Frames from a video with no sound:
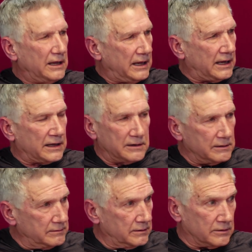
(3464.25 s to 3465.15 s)
And
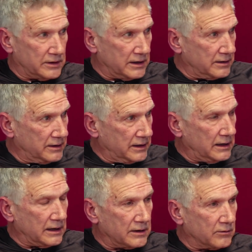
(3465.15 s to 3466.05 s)
the